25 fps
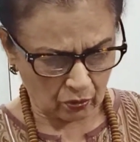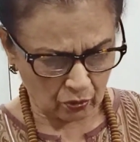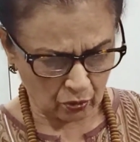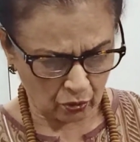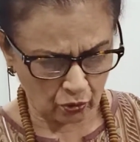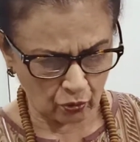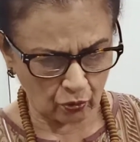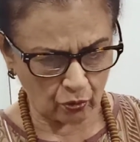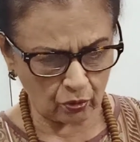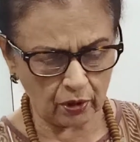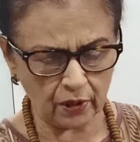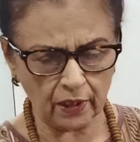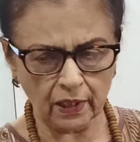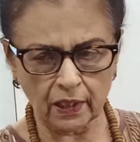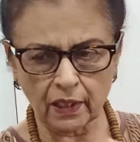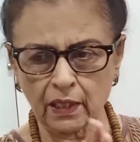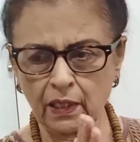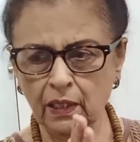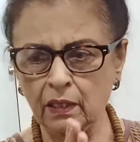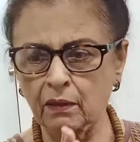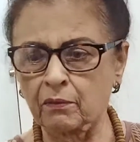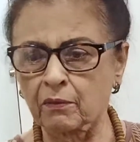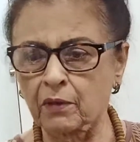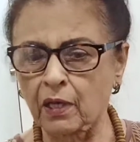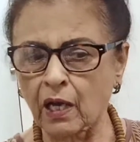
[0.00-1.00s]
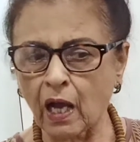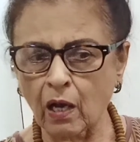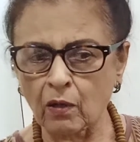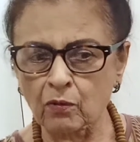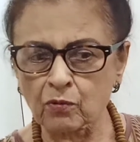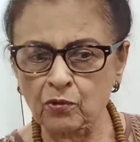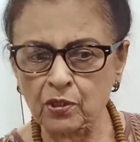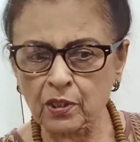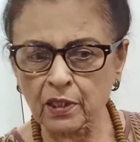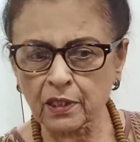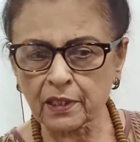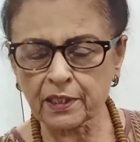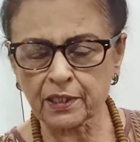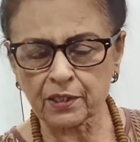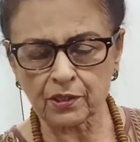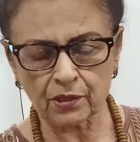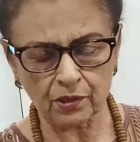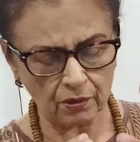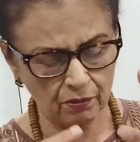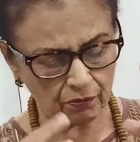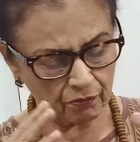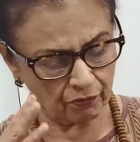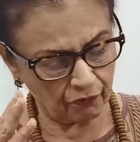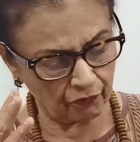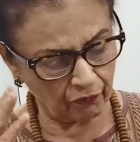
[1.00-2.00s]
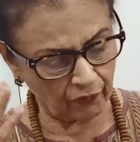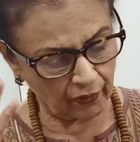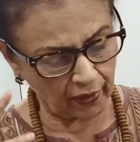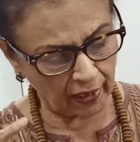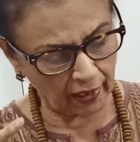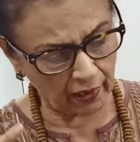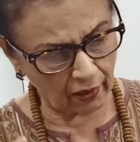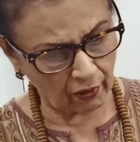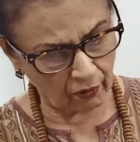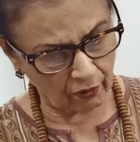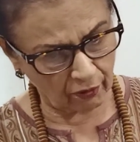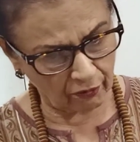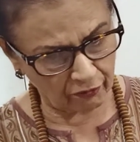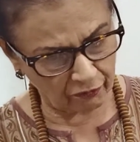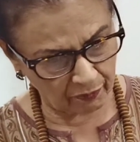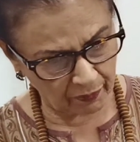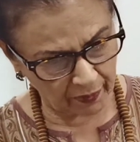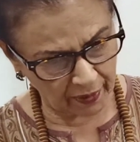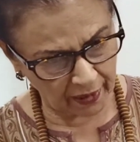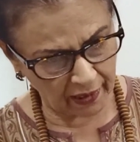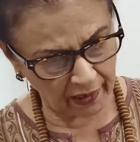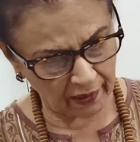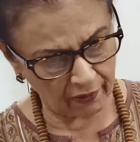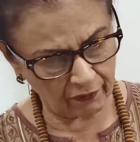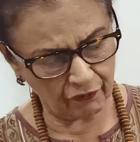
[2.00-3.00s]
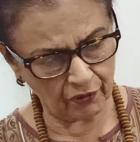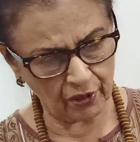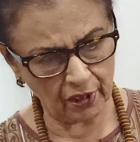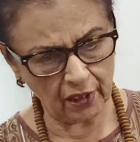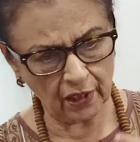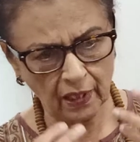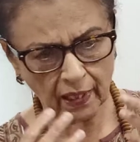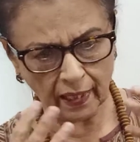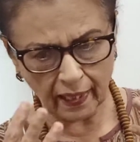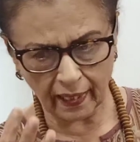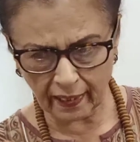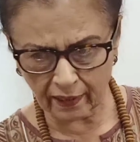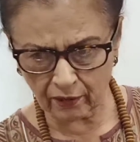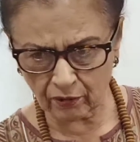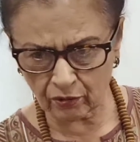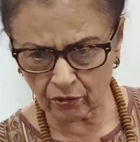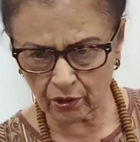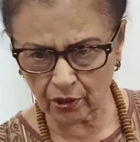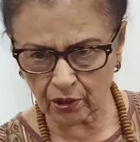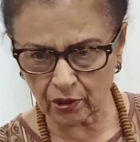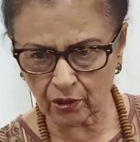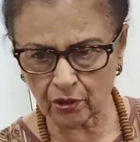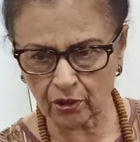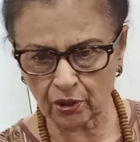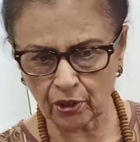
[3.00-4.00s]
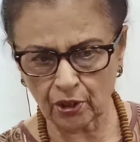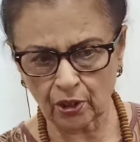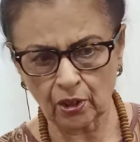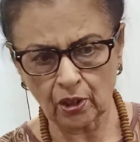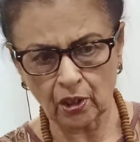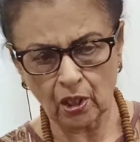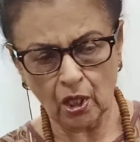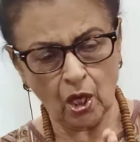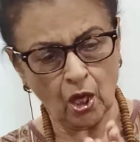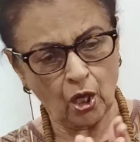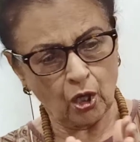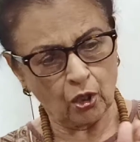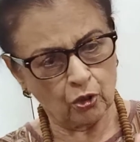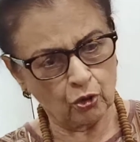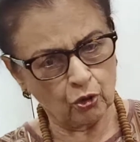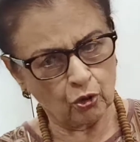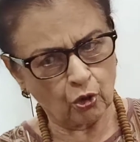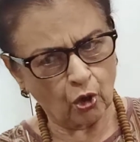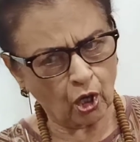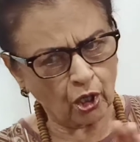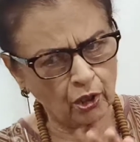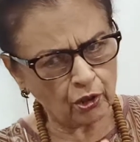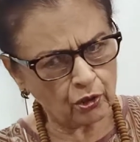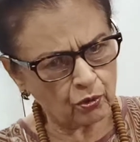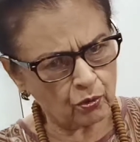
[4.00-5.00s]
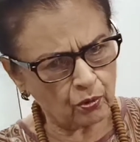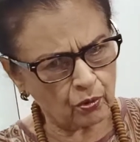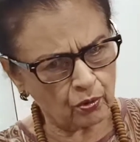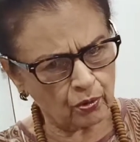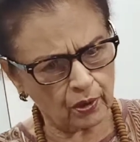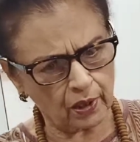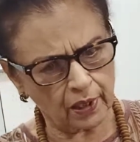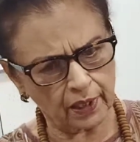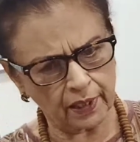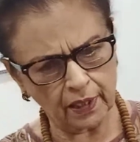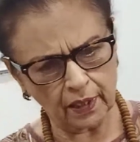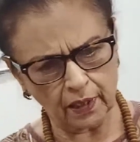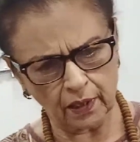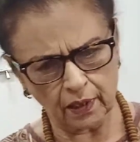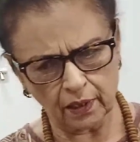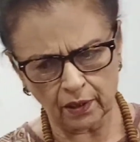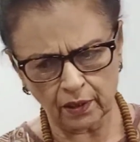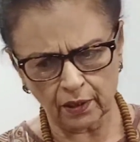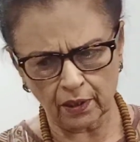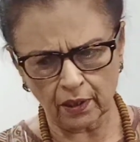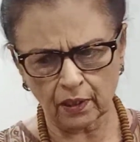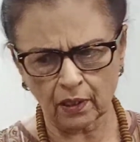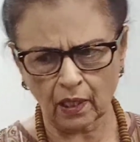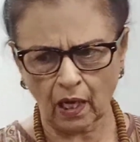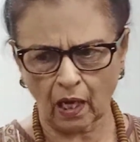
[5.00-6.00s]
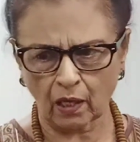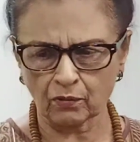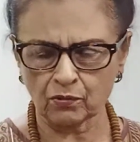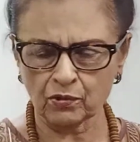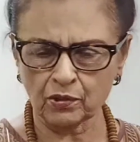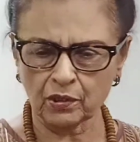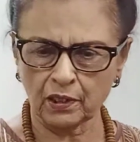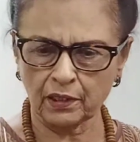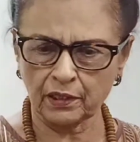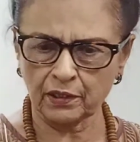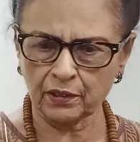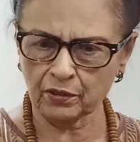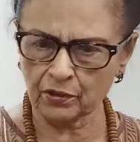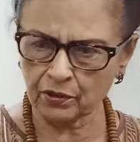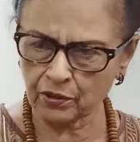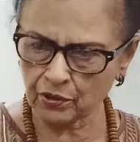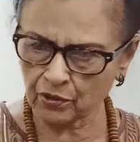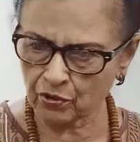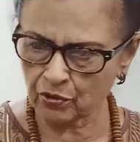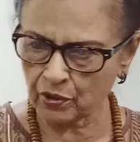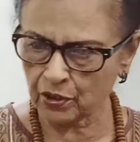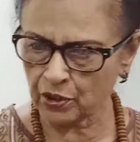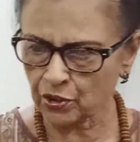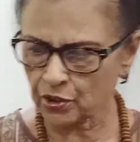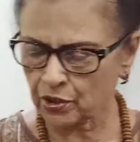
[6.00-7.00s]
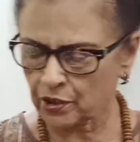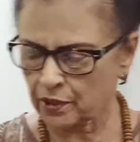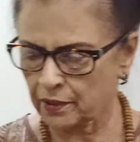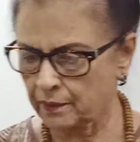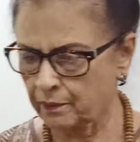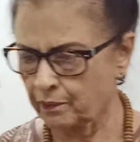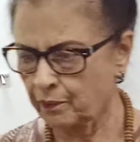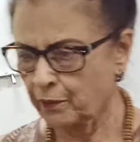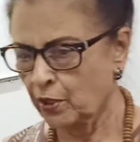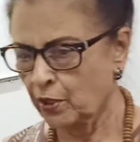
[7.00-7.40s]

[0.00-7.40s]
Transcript: the counselee's way of behaving and thinking, not only in the counseling situation,